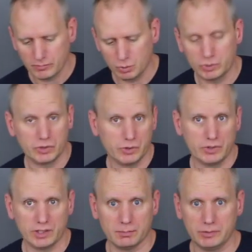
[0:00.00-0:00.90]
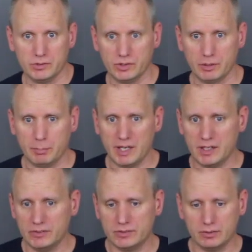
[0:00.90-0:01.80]
when you're using a
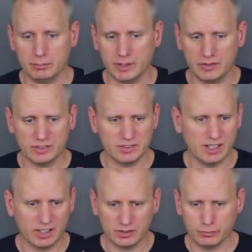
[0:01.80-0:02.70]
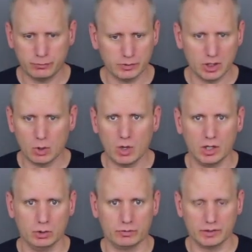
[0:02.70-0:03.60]
paste because it's not going to flow
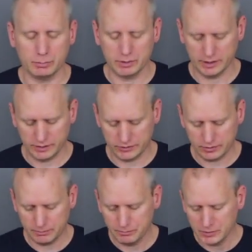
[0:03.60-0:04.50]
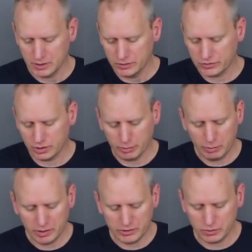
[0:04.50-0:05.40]
all over the place. So we
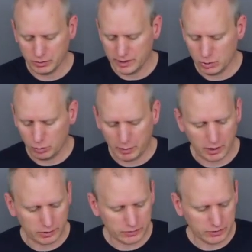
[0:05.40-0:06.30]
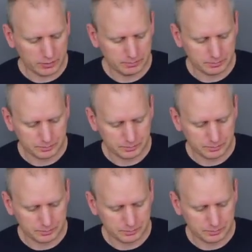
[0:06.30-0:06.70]
want to do equal parts.